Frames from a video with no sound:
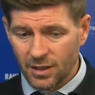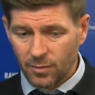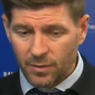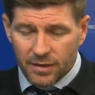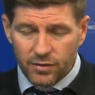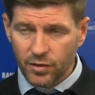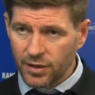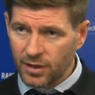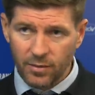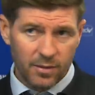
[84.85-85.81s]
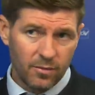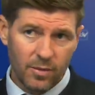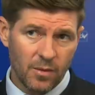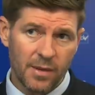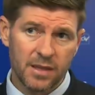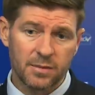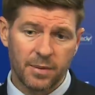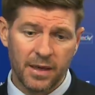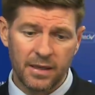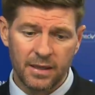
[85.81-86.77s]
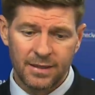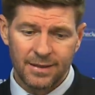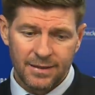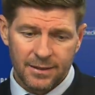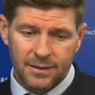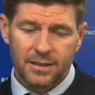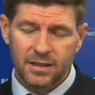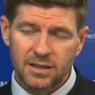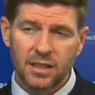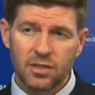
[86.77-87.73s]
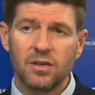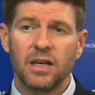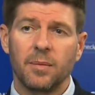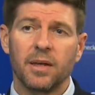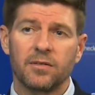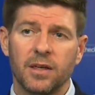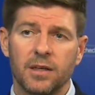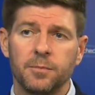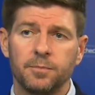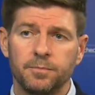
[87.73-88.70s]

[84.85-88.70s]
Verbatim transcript: We never done it, and we were made to pay. That sting's really bad right now.